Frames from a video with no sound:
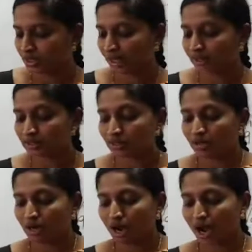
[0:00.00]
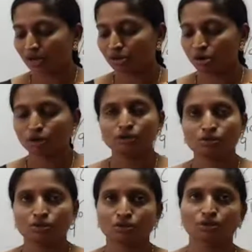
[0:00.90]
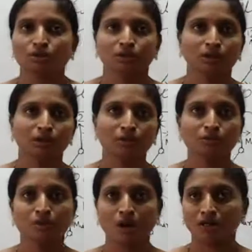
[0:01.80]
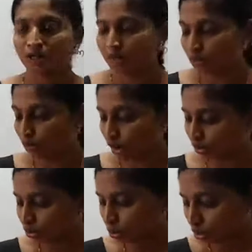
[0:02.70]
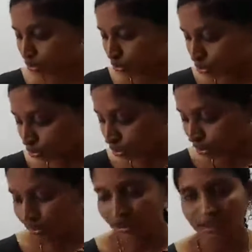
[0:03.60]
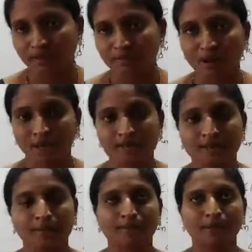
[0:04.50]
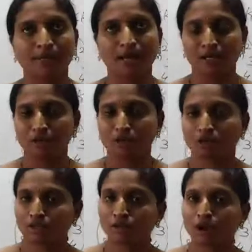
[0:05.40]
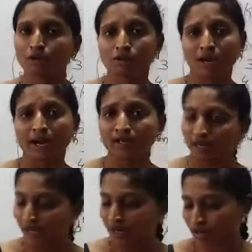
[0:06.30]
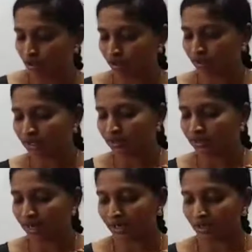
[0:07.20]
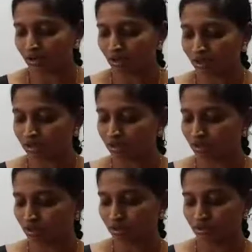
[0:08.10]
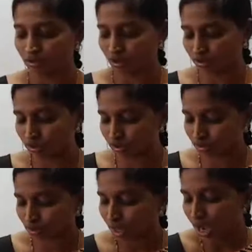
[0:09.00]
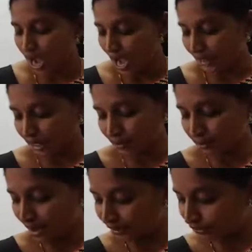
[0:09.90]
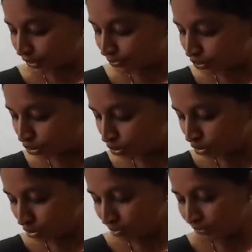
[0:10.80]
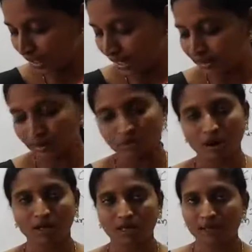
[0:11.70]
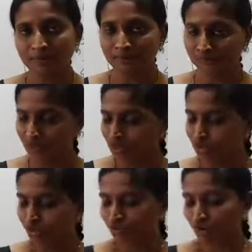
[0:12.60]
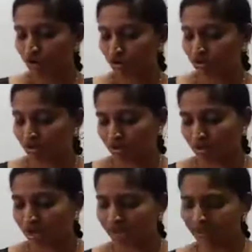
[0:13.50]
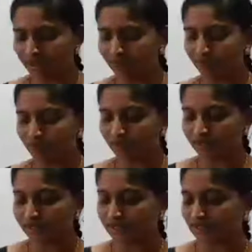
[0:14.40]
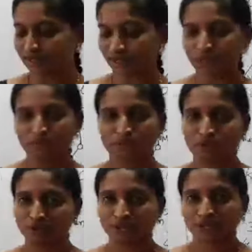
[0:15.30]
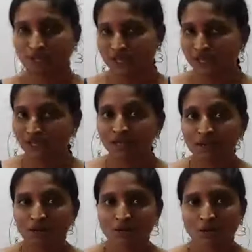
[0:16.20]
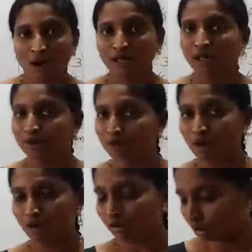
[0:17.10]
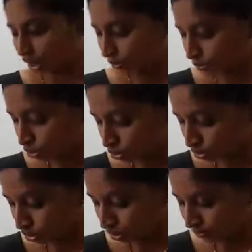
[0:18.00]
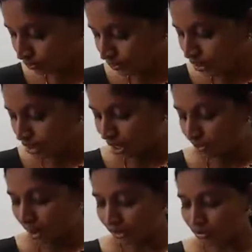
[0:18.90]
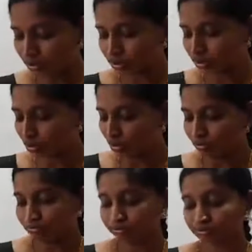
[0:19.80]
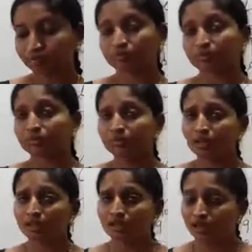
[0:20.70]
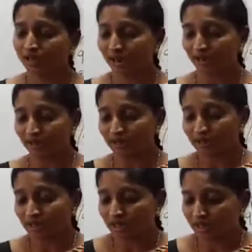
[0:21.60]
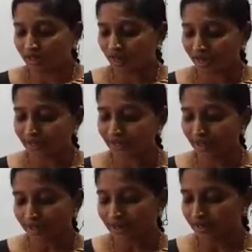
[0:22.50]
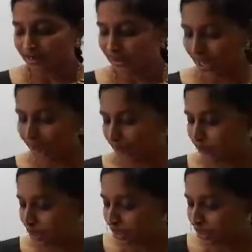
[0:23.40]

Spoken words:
Next, I go to school. You, what time you have to go to school? For example, 9 o'clock. You have to write 9 o'clock. At 9 o'clock, go to school. I come back from school at what time? 4 o'clock or 3:30, 4:30. Any what time you have to come to school? Come back to school. Write the time.